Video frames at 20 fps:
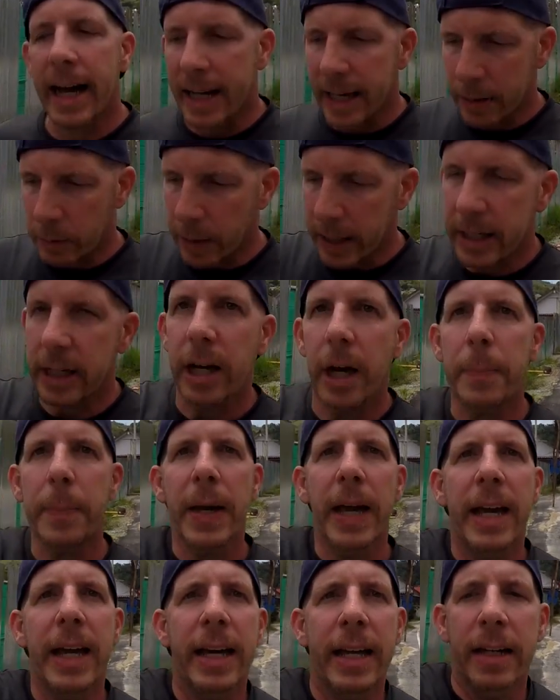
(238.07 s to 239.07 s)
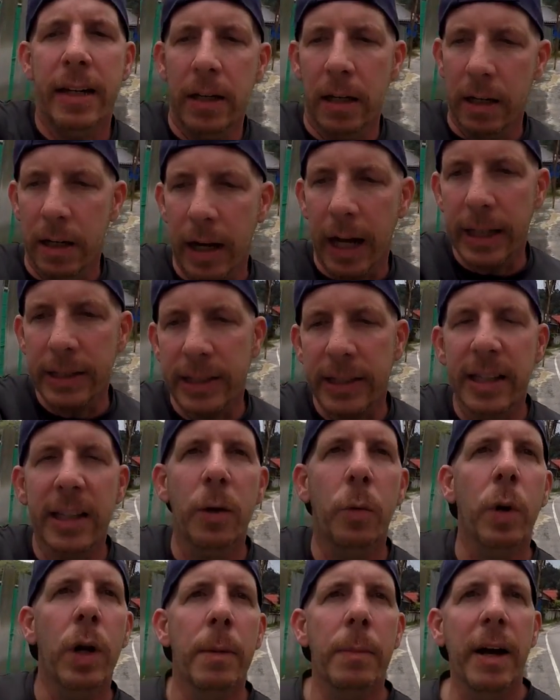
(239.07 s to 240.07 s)
I wake up and I see
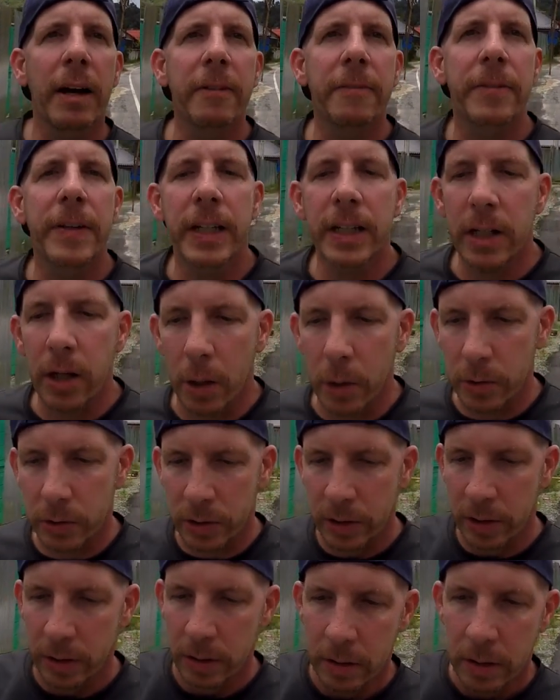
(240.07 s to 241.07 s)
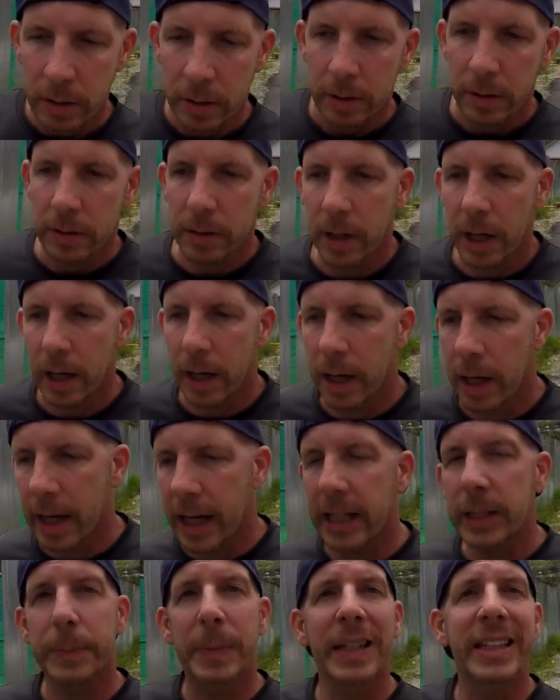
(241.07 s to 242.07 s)
that one of my videos
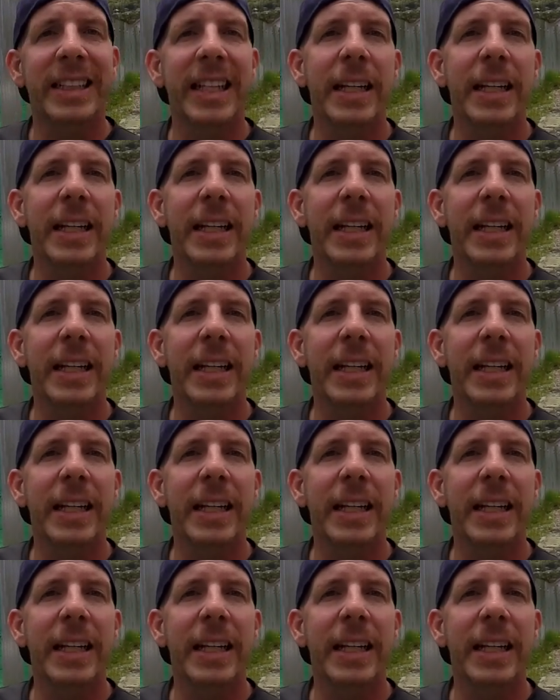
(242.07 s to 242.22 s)
has been